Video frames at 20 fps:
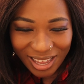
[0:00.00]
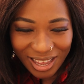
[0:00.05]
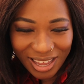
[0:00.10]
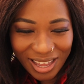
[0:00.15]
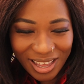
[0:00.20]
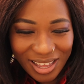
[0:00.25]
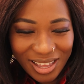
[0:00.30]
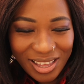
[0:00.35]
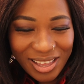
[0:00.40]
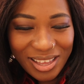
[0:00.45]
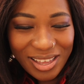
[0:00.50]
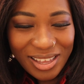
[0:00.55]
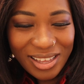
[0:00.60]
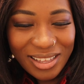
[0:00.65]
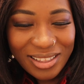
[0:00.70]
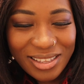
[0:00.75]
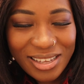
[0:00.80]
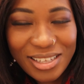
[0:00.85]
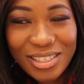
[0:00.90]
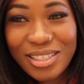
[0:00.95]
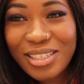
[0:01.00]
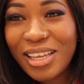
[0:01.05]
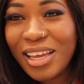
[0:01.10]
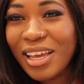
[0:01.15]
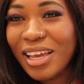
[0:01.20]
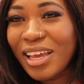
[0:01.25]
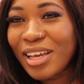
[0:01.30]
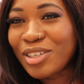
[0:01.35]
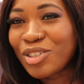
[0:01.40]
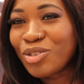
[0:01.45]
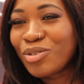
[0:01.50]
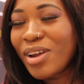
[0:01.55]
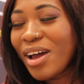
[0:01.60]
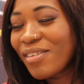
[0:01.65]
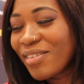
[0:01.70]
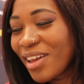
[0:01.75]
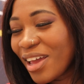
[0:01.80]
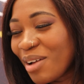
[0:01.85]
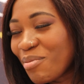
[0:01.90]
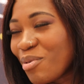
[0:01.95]
Ah, this thing, it should
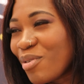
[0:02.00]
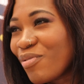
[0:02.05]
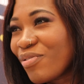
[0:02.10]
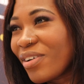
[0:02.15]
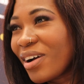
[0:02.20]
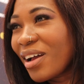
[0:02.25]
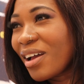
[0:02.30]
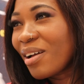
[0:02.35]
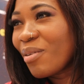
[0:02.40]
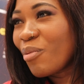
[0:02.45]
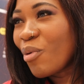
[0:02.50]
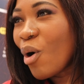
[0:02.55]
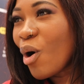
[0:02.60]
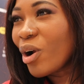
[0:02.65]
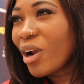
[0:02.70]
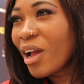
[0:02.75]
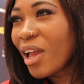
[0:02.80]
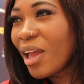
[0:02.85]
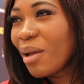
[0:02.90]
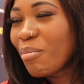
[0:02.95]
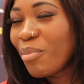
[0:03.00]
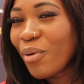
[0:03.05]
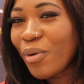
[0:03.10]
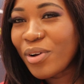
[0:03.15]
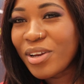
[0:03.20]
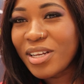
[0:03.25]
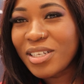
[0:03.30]
have came with a wall cable.